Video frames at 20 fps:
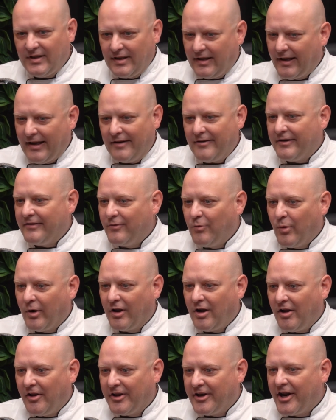don't even want to
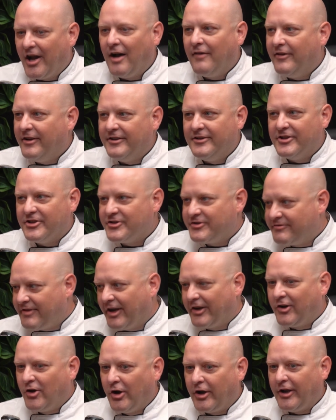call it an oven, just a
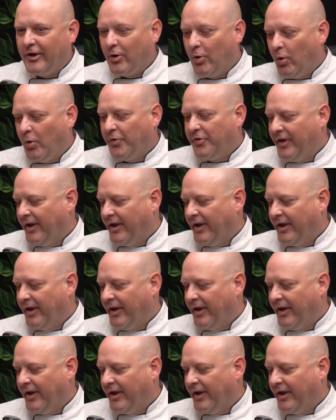cook and hold thing,